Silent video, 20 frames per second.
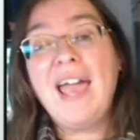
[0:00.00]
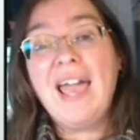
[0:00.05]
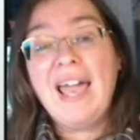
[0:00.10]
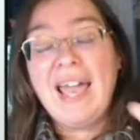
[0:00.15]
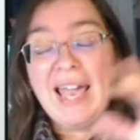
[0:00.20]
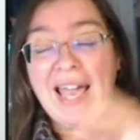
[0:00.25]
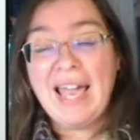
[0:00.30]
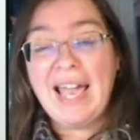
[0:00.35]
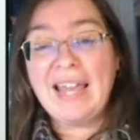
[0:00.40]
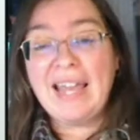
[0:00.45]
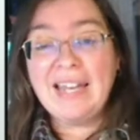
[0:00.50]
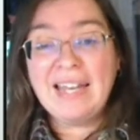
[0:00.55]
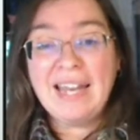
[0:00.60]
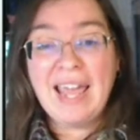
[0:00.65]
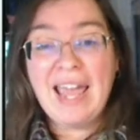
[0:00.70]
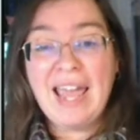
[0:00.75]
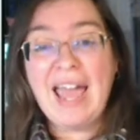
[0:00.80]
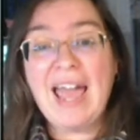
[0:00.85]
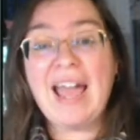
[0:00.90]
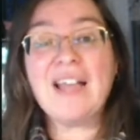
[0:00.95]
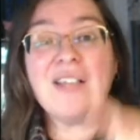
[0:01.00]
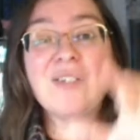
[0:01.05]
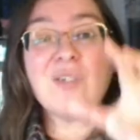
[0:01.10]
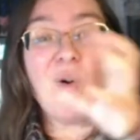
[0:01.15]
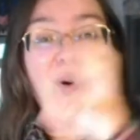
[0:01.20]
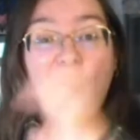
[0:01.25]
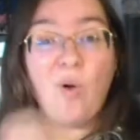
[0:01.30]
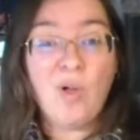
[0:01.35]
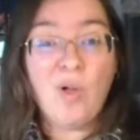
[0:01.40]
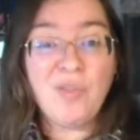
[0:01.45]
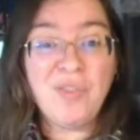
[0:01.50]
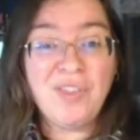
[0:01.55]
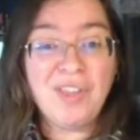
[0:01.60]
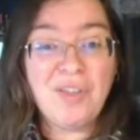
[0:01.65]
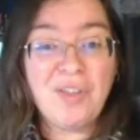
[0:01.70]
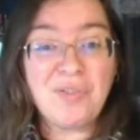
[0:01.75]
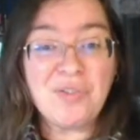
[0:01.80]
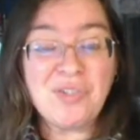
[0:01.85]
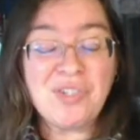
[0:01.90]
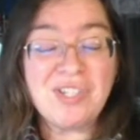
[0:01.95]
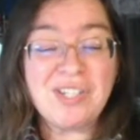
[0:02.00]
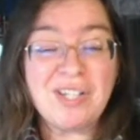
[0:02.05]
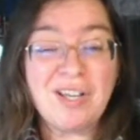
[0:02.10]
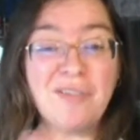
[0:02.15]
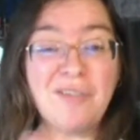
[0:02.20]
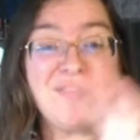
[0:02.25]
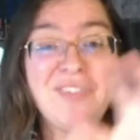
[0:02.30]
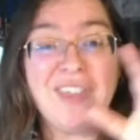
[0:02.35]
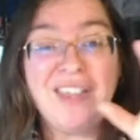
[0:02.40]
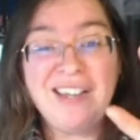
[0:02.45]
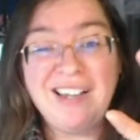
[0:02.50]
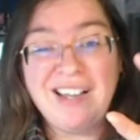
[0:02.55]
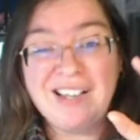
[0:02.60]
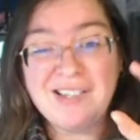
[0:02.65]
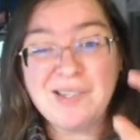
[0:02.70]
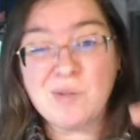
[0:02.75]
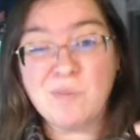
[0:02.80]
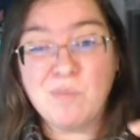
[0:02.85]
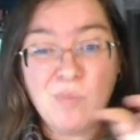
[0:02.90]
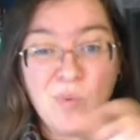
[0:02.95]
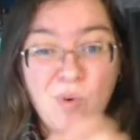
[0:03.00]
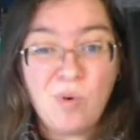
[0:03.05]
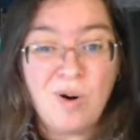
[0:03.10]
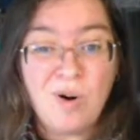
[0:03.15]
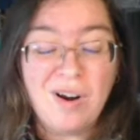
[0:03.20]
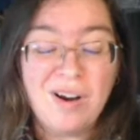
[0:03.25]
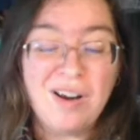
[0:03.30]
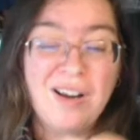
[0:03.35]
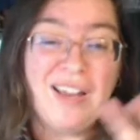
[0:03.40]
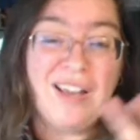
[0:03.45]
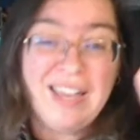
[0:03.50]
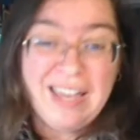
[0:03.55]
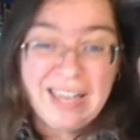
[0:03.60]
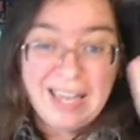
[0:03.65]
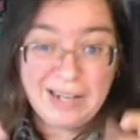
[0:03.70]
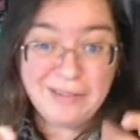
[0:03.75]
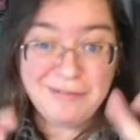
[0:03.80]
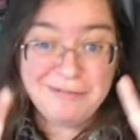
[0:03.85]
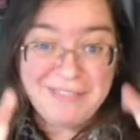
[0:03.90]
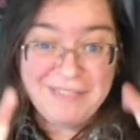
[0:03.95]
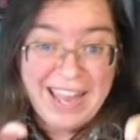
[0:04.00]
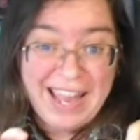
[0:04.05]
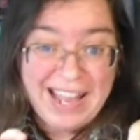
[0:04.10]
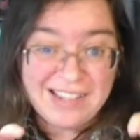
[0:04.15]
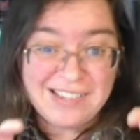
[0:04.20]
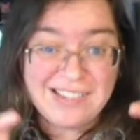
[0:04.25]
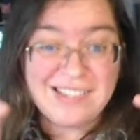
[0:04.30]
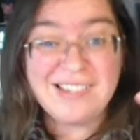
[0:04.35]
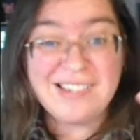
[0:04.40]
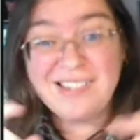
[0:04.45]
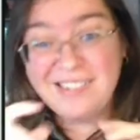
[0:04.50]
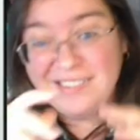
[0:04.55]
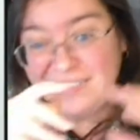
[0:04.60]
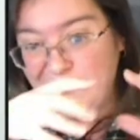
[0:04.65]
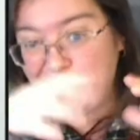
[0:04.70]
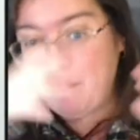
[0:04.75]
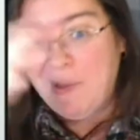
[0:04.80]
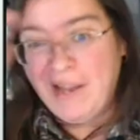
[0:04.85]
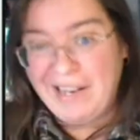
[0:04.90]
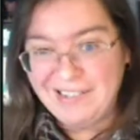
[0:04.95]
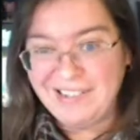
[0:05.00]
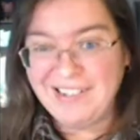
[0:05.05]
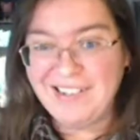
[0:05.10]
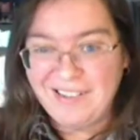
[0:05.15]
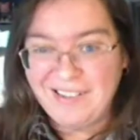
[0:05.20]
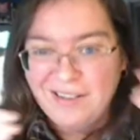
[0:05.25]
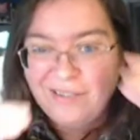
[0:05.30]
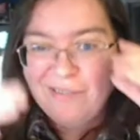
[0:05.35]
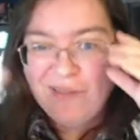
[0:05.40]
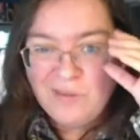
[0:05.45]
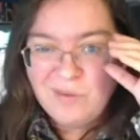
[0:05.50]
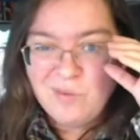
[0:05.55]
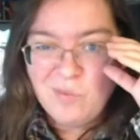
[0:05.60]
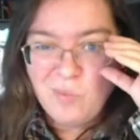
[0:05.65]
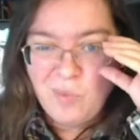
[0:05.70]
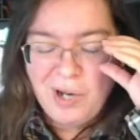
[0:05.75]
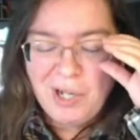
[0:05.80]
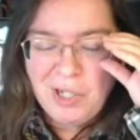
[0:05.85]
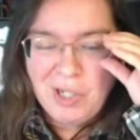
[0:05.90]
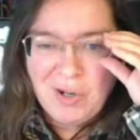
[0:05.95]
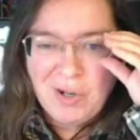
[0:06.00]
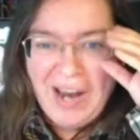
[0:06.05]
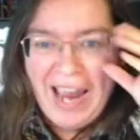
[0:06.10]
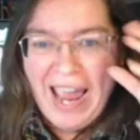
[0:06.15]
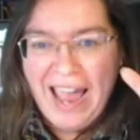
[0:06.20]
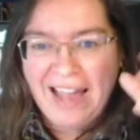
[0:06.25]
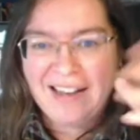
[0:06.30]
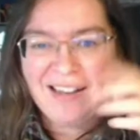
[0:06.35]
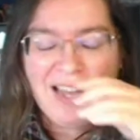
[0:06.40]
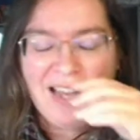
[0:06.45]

and it has all the other stuff that us more advanced, depending on where you're at,